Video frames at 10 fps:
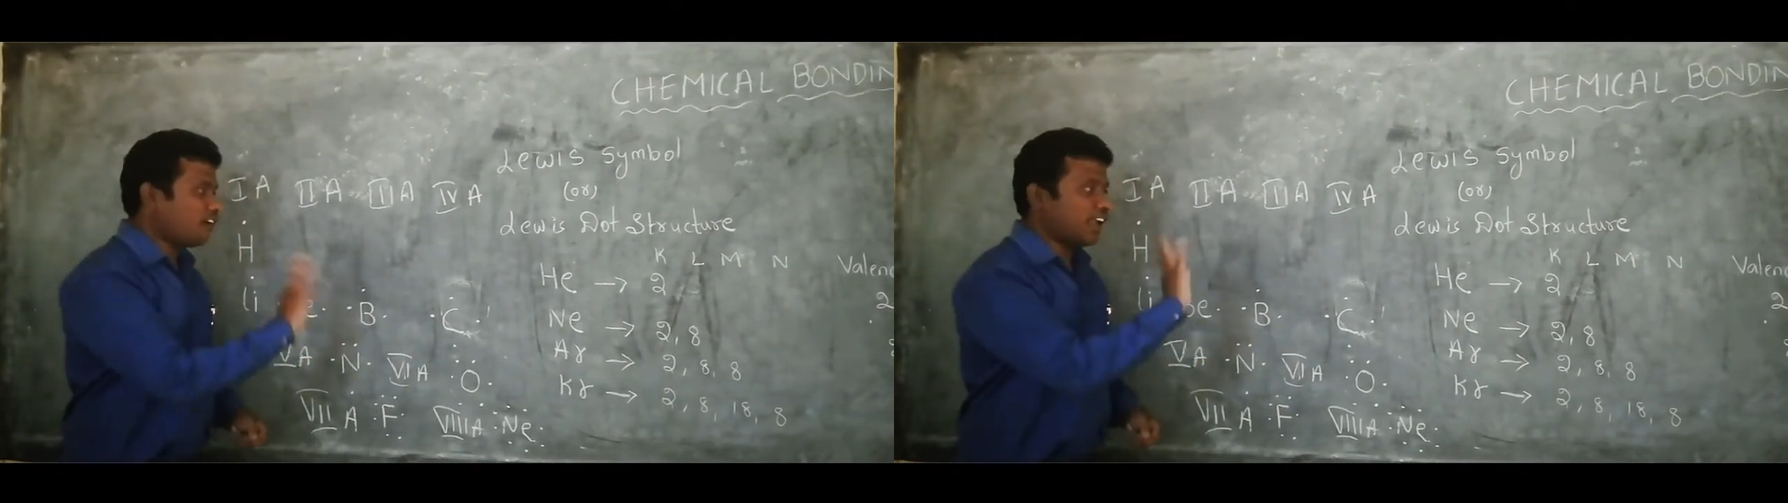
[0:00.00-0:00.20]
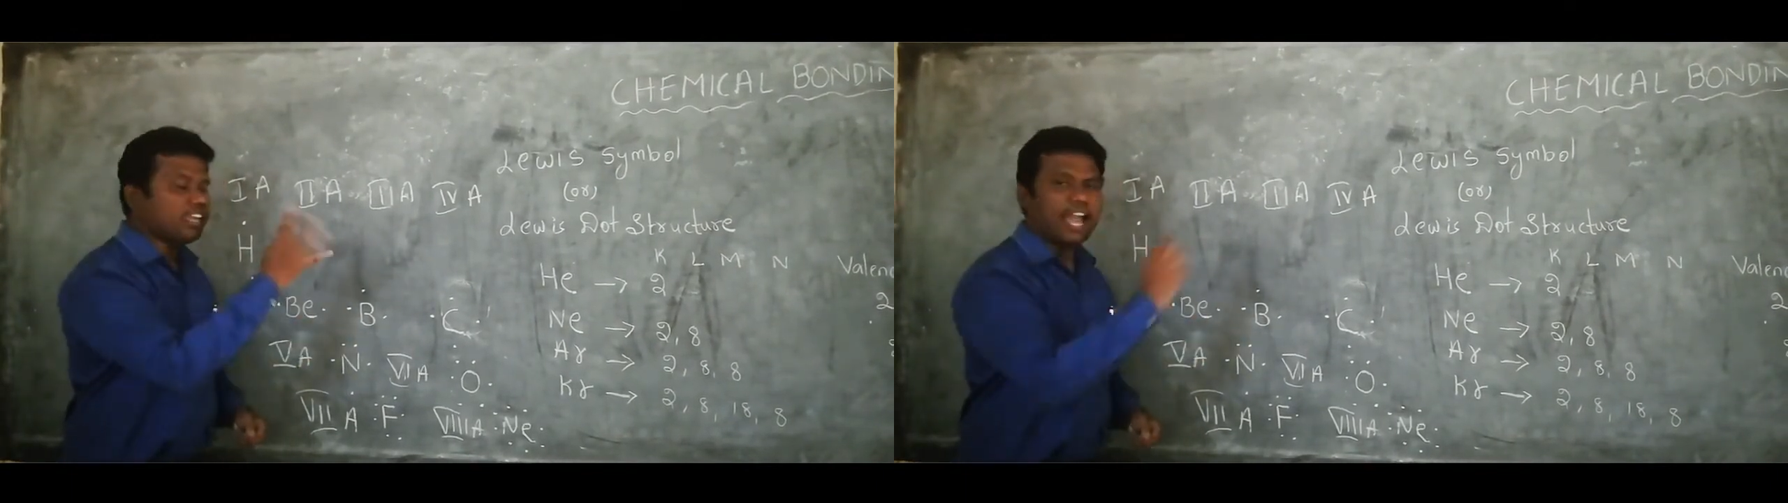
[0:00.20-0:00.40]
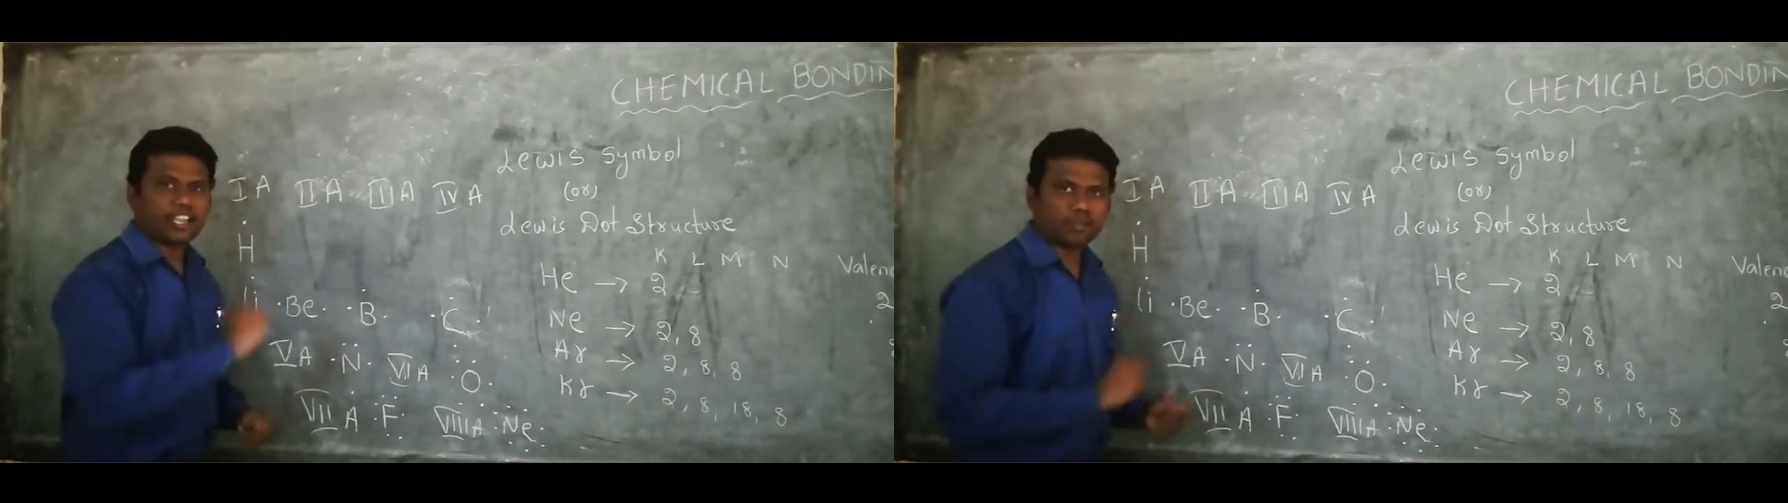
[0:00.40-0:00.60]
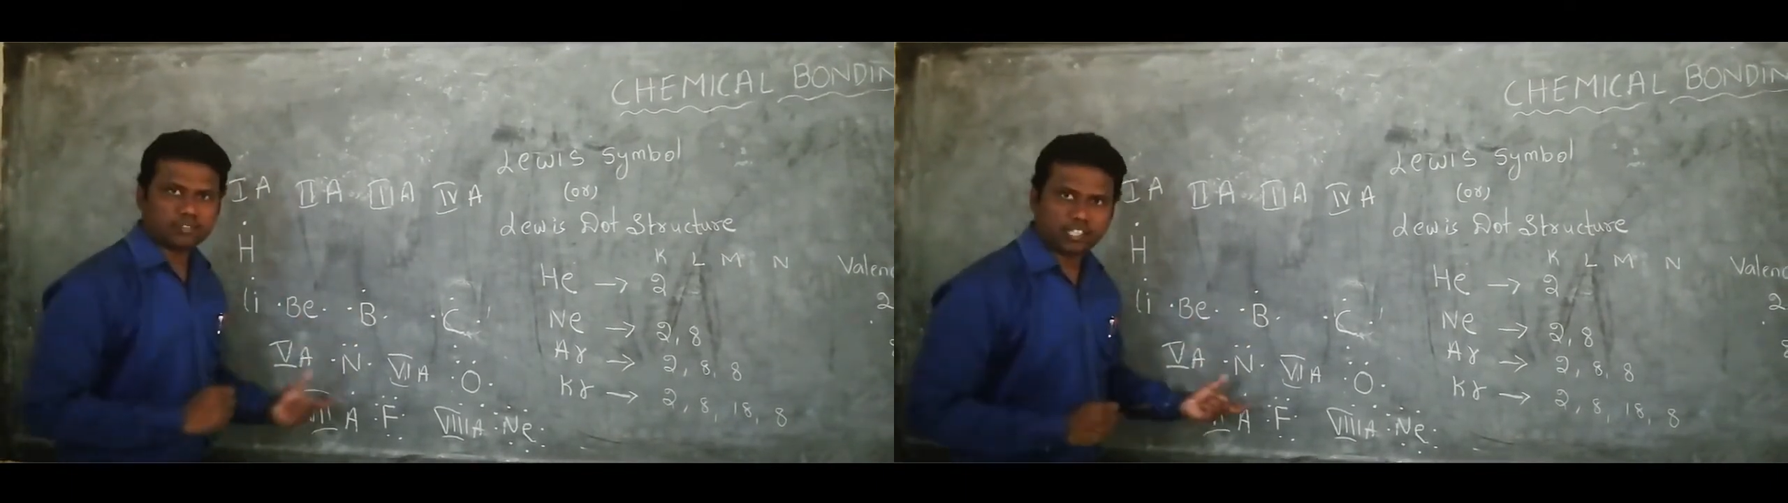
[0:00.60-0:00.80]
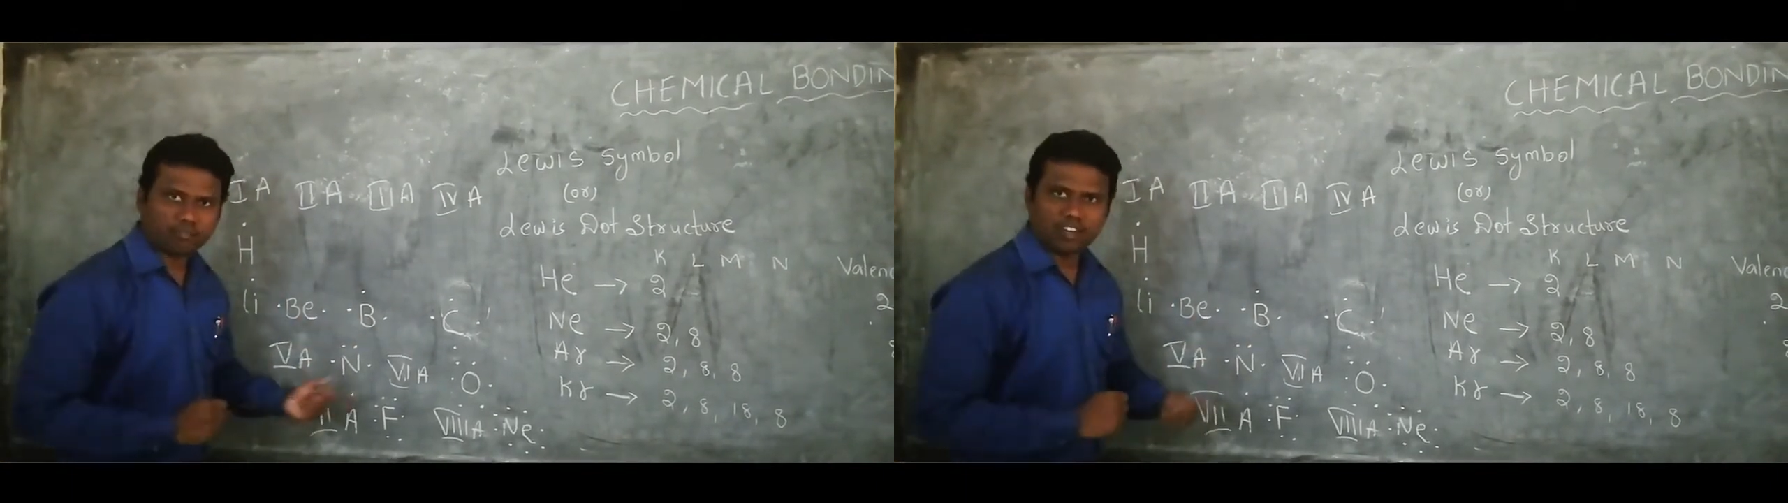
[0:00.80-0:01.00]
five
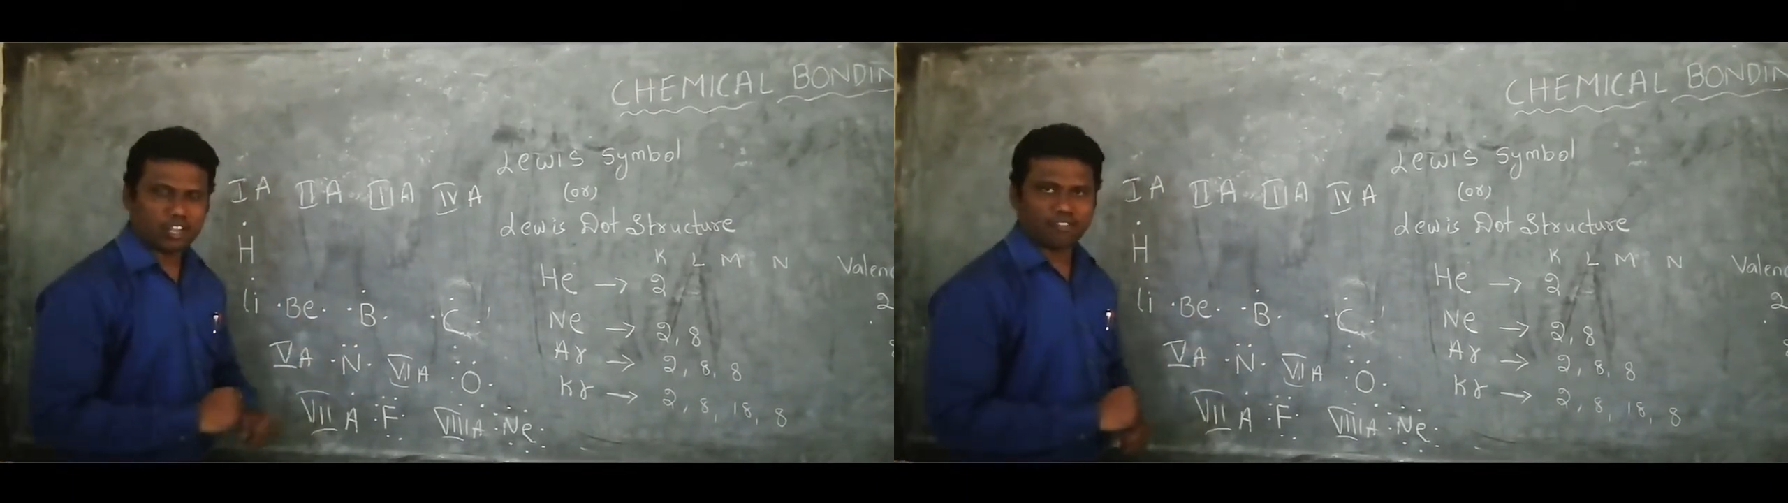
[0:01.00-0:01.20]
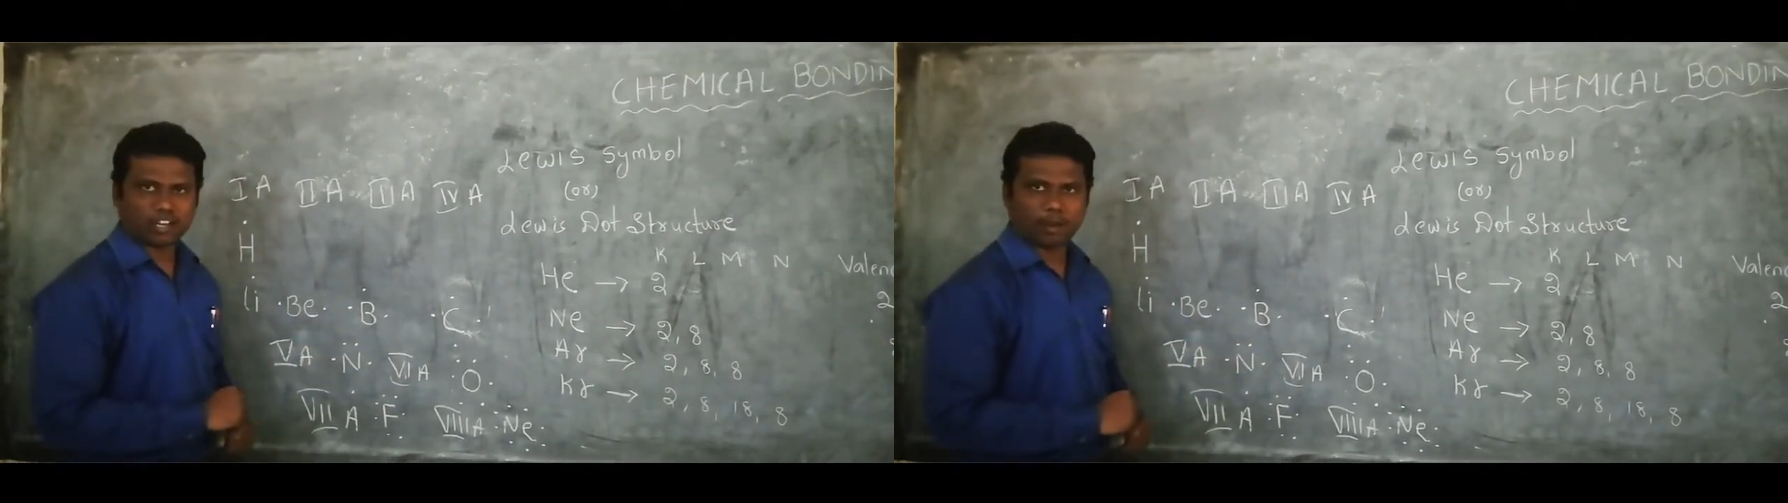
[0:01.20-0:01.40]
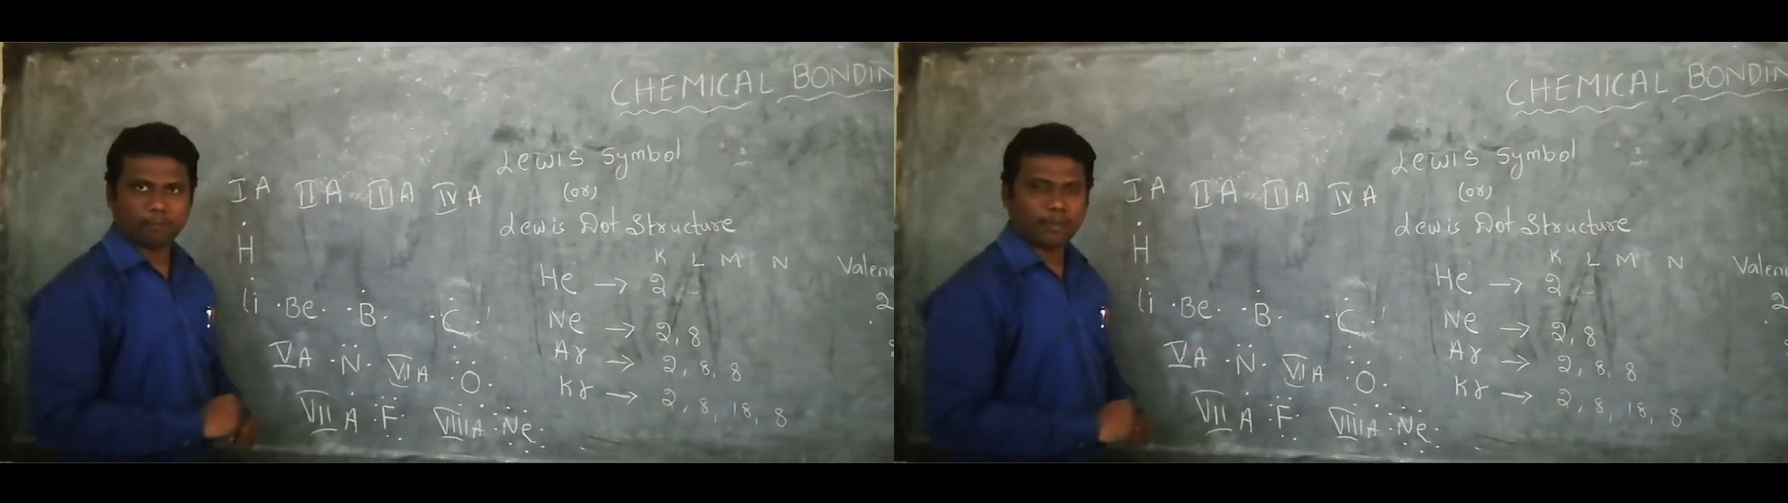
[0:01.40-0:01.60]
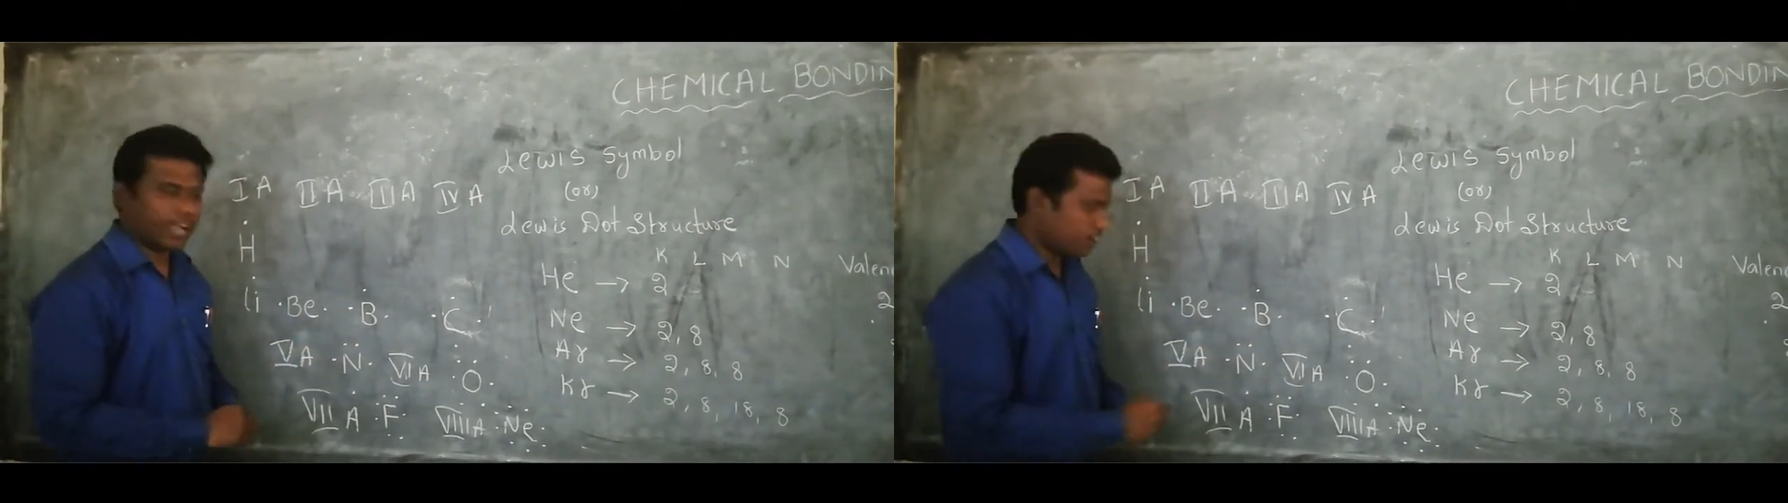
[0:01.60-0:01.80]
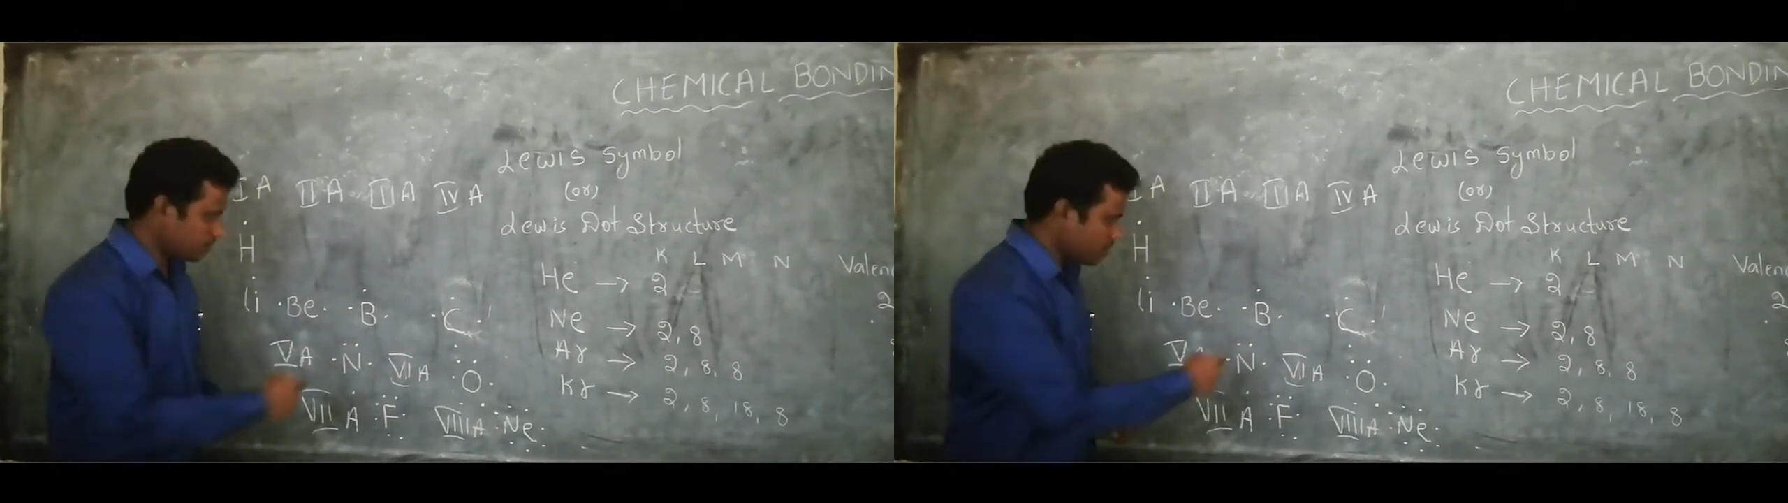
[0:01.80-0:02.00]
atoms it will never
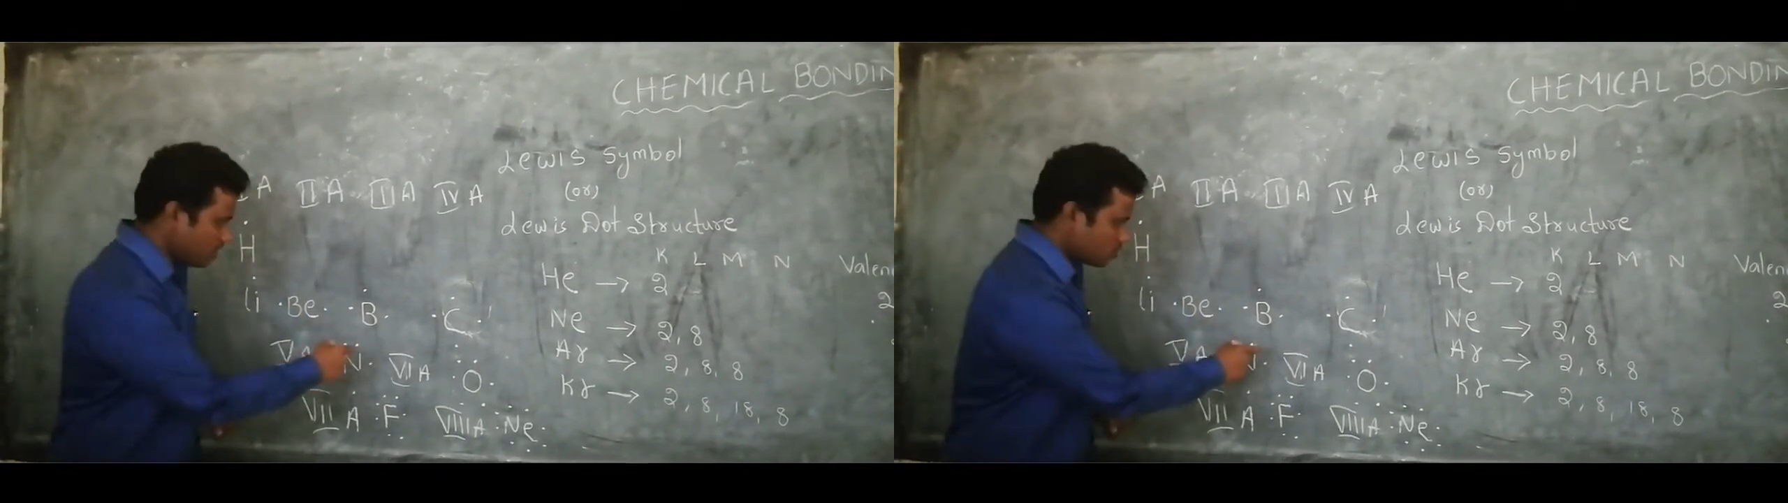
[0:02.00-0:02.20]
combine